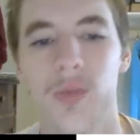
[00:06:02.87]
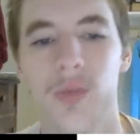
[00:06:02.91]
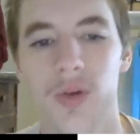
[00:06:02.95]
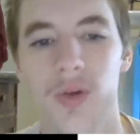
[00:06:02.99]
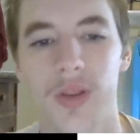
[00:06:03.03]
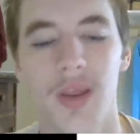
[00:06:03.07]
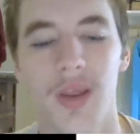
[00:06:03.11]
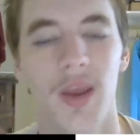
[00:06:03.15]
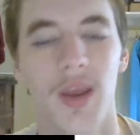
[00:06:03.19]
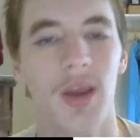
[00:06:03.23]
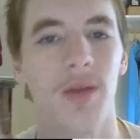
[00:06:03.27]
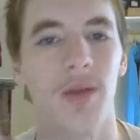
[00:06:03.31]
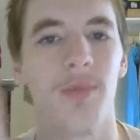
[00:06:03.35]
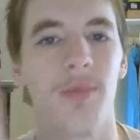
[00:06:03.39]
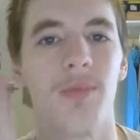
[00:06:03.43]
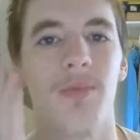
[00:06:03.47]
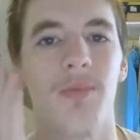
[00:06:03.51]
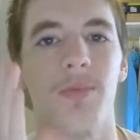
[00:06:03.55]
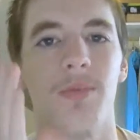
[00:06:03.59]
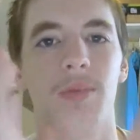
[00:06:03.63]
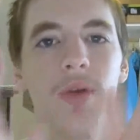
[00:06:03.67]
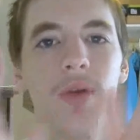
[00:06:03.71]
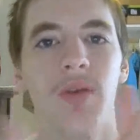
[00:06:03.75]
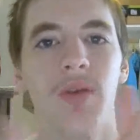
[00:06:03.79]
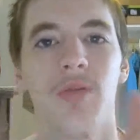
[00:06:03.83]
really
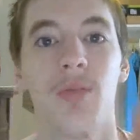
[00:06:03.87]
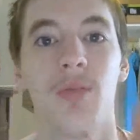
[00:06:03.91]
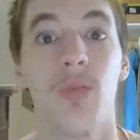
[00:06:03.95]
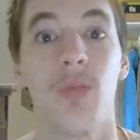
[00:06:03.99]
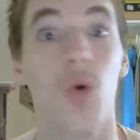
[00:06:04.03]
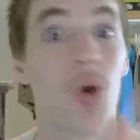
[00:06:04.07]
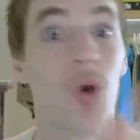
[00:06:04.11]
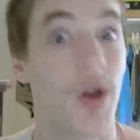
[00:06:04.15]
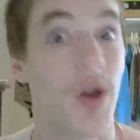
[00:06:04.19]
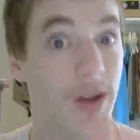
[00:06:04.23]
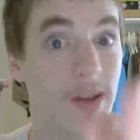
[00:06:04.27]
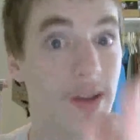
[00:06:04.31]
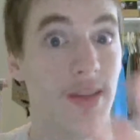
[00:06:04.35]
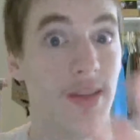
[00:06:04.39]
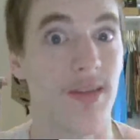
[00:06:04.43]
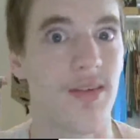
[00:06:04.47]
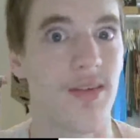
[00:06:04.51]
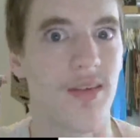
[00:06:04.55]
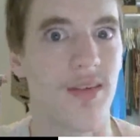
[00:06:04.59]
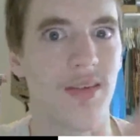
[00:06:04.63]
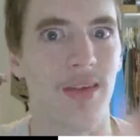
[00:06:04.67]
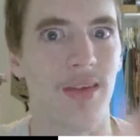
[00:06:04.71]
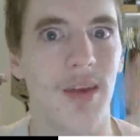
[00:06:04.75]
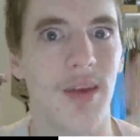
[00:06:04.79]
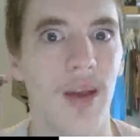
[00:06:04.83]
even more
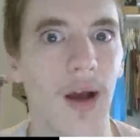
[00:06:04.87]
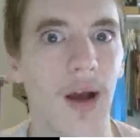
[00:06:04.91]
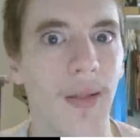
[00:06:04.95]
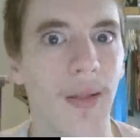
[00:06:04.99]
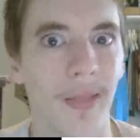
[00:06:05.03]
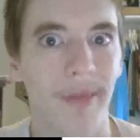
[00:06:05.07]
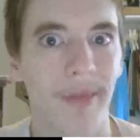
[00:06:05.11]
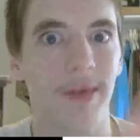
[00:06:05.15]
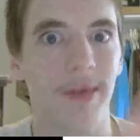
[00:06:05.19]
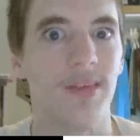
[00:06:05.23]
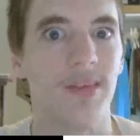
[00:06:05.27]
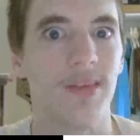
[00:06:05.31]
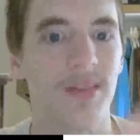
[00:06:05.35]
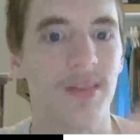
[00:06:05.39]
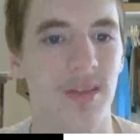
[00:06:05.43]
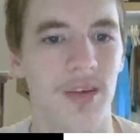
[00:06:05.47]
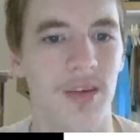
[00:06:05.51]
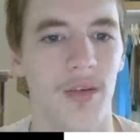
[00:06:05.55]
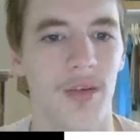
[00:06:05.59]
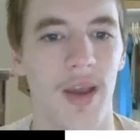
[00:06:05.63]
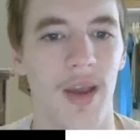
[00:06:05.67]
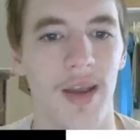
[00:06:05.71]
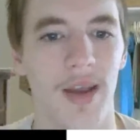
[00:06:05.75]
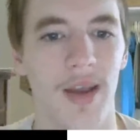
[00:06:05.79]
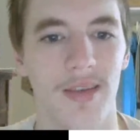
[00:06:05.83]
inconsistent alerts to
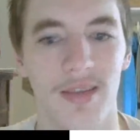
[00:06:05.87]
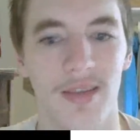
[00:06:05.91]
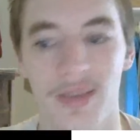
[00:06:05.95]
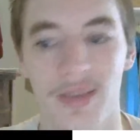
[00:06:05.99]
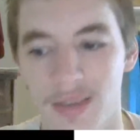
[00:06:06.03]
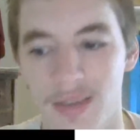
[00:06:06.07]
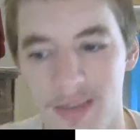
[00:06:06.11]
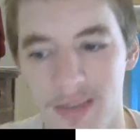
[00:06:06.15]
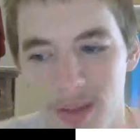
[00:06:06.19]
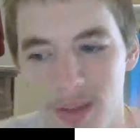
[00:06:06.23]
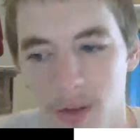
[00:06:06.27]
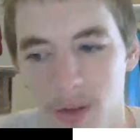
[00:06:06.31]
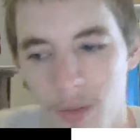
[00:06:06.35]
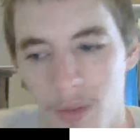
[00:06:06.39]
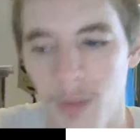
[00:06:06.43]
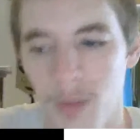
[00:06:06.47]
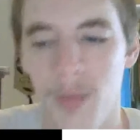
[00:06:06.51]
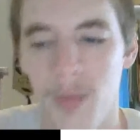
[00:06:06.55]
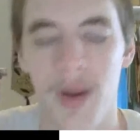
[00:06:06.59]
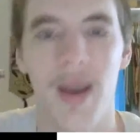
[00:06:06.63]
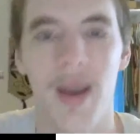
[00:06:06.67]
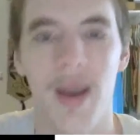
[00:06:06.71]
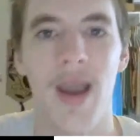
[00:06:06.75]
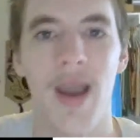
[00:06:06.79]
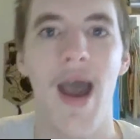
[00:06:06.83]
you guys, because this is the only
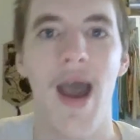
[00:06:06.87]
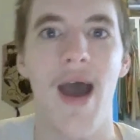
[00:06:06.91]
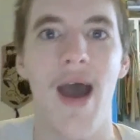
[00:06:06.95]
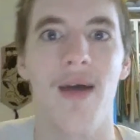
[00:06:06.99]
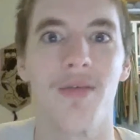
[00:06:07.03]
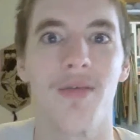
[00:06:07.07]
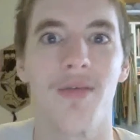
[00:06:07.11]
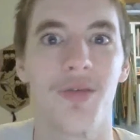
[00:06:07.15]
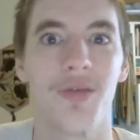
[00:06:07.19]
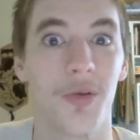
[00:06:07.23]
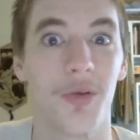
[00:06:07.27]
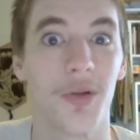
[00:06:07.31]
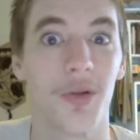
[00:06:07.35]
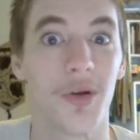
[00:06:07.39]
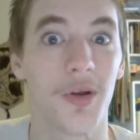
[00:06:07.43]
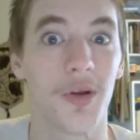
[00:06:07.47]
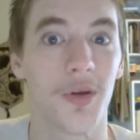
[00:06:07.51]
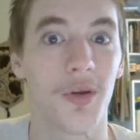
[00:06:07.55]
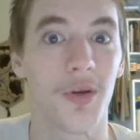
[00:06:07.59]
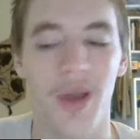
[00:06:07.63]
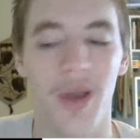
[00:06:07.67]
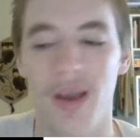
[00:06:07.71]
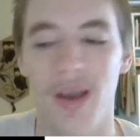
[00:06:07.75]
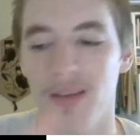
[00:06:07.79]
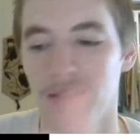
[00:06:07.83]
way I have to alert
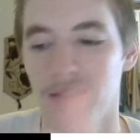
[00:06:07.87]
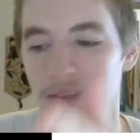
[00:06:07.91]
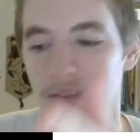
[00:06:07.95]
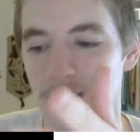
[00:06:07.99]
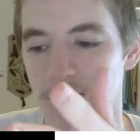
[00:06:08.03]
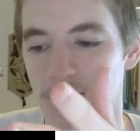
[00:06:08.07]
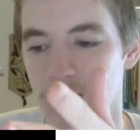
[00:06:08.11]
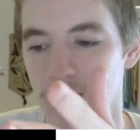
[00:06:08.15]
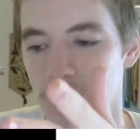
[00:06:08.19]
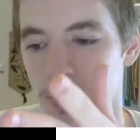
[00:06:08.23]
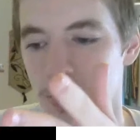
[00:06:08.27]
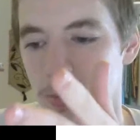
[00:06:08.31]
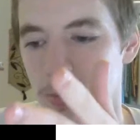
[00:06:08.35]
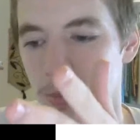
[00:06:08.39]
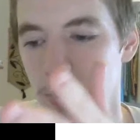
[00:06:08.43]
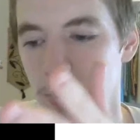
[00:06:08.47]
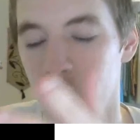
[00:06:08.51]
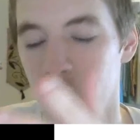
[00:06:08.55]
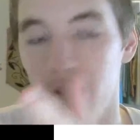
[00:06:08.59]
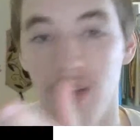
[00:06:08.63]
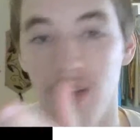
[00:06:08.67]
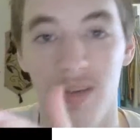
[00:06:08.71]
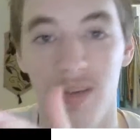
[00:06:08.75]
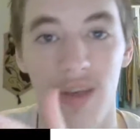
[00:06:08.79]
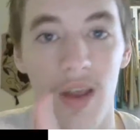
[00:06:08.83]
you guys is
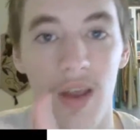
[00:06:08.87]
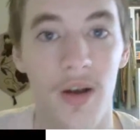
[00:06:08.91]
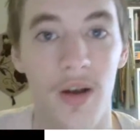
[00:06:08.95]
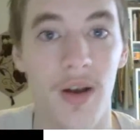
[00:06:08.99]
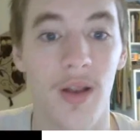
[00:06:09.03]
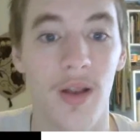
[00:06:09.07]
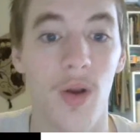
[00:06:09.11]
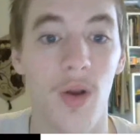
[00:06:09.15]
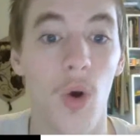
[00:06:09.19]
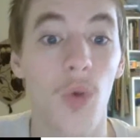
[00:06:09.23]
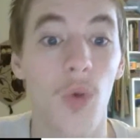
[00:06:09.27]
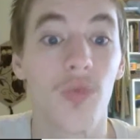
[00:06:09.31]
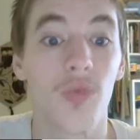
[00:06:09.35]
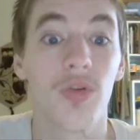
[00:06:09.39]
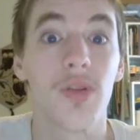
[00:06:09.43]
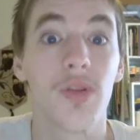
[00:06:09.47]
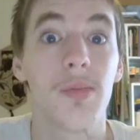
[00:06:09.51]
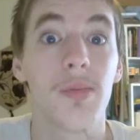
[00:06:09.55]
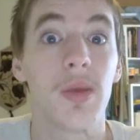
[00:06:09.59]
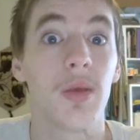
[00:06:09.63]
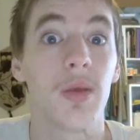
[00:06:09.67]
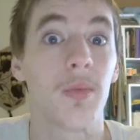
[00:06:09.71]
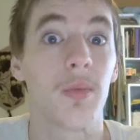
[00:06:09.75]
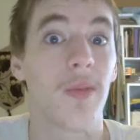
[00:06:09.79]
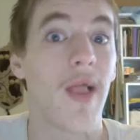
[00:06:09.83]
with this internet hopefully
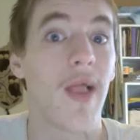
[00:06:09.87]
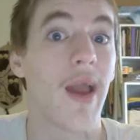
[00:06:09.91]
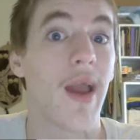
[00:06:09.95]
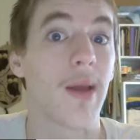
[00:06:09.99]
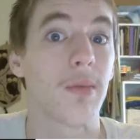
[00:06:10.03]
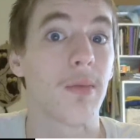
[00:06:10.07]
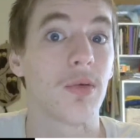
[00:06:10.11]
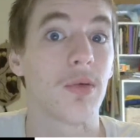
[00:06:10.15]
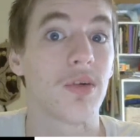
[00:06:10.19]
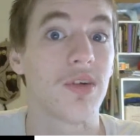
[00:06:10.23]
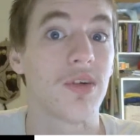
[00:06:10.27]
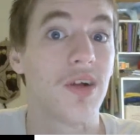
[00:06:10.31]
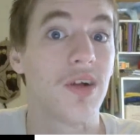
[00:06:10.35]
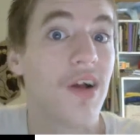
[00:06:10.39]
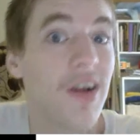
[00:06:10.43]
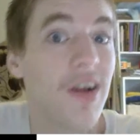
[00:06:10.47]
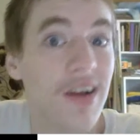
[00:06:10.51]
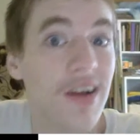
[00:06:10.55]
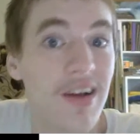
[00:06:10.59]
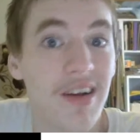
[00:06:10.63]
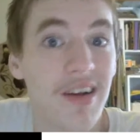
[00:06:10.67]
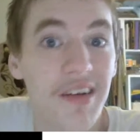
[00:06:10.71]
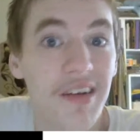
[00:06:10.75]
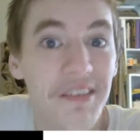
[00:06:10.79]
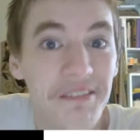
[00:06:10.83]
being reliable.
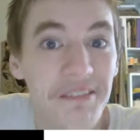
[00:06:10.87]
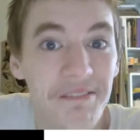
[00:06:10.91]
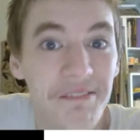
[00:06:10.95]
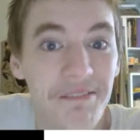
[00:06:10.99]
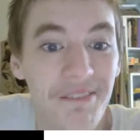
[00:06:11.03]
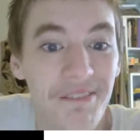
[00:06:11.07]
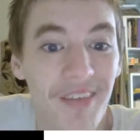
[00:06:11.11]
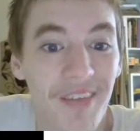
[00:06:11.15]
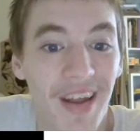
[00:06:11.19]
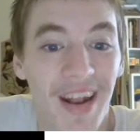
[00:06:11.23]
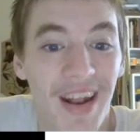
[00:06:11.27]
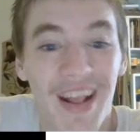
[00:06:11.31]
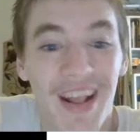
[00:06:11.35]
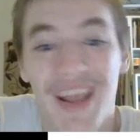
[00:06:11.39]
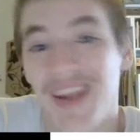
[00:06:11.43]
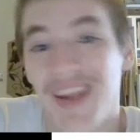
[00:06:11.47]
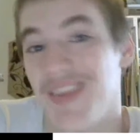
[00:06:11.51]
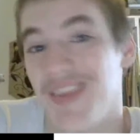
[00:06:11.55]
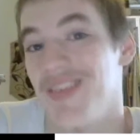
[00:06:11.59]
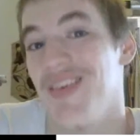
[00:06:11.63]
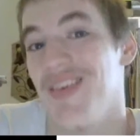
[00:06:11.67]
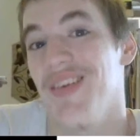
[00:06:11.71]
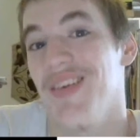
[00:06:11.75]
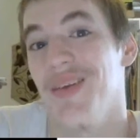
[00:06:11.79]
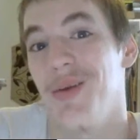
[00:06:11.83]
And I can't
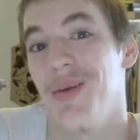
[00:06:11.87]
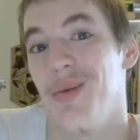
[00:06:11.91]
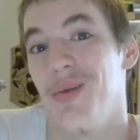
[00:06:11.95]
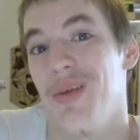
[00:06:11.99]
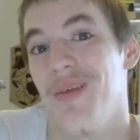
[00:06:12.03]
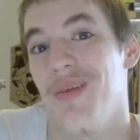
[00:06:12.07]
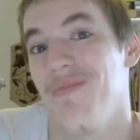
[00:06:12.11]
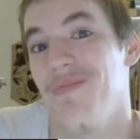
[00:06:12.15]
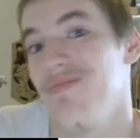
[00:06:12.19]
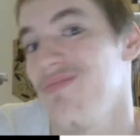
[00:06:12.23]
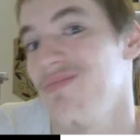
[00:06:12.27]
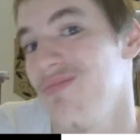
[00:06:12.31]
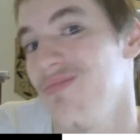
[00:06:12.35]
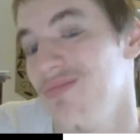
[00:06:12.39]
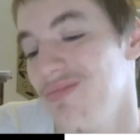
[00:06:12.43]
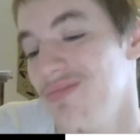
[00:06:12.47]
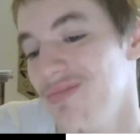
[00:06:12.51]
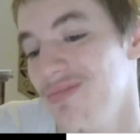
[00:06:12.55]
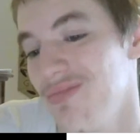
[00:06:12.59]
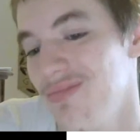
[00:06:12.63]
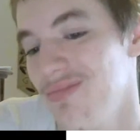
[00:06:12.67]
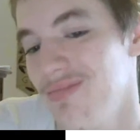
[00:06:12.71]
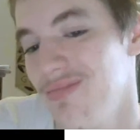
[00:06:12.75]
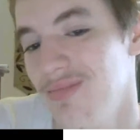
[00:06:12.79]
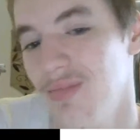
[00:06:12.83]
exactly do that.
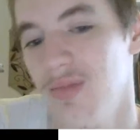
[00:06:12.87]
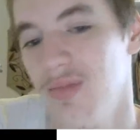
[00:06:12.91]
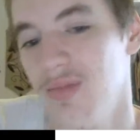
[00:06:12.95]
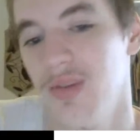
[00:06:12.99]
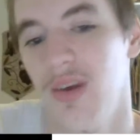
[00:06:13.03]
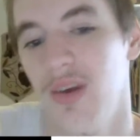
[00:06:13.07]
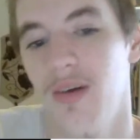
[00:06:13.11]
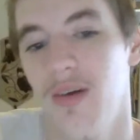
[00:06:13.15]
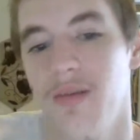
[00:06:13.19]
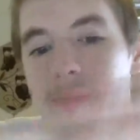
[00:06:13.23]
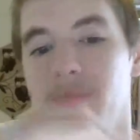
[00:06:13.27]
So